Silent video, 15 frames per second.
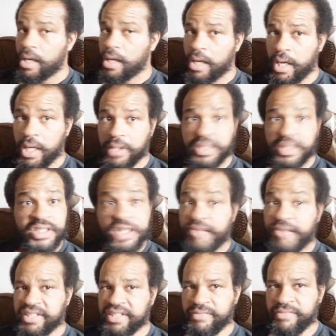Uh, the
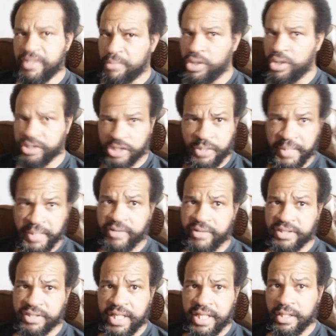toughest of them all is going to be
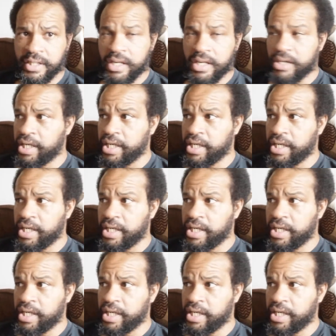Aristotle Lara.